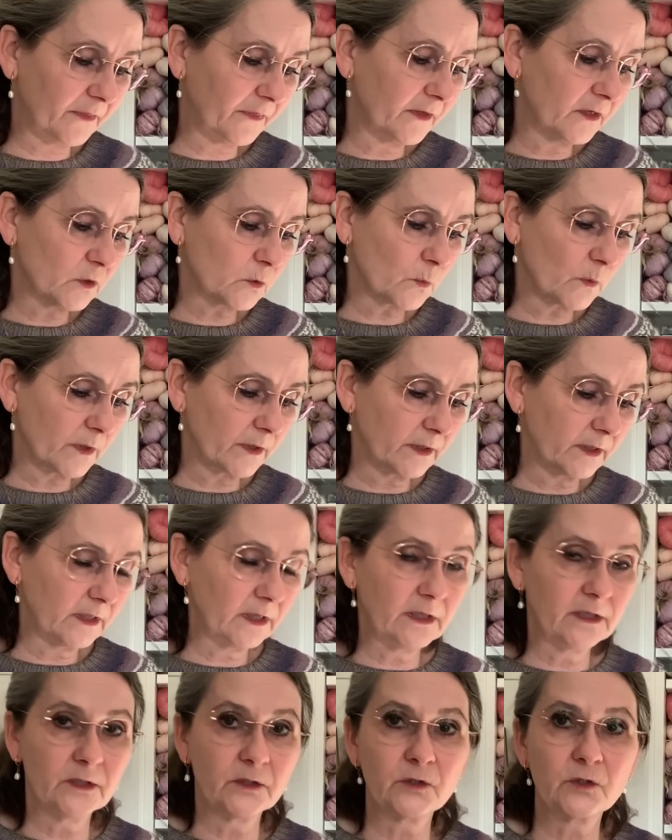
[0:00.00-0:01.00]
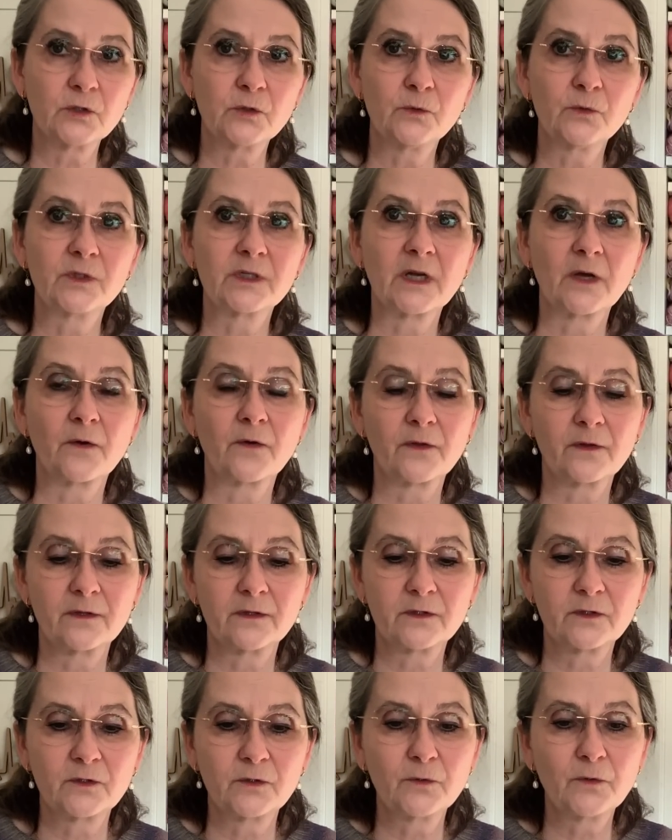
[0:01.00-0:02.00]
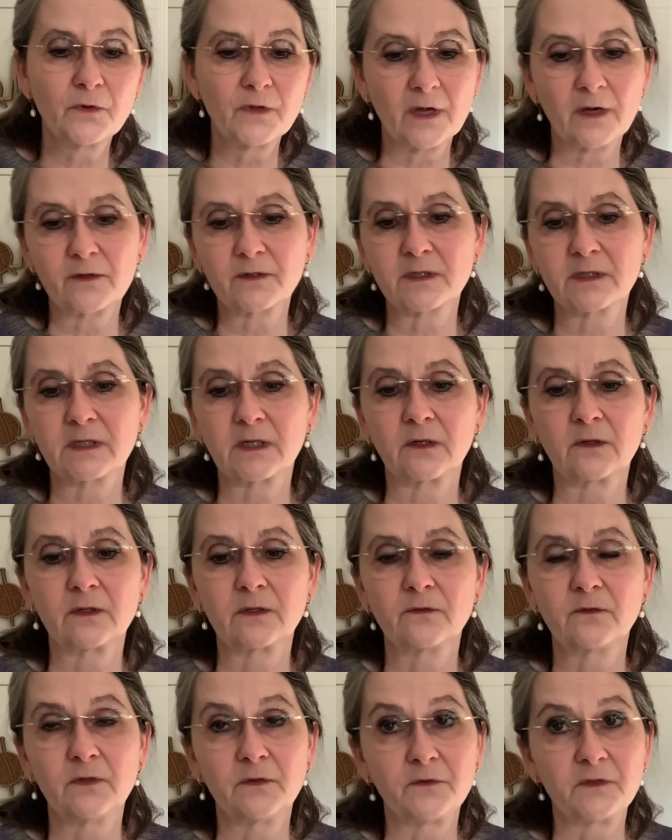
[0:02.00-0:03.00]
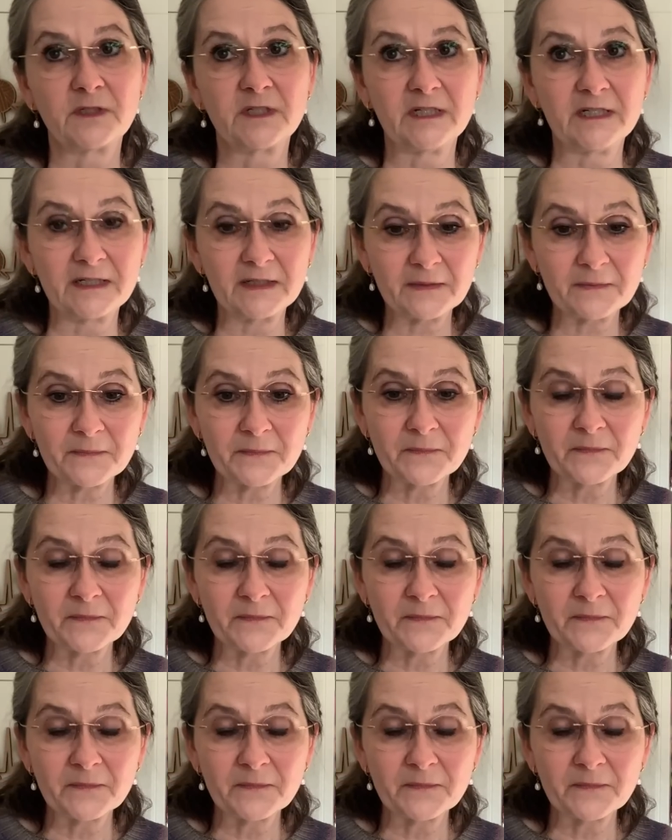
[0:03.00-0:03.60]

this one in 2015.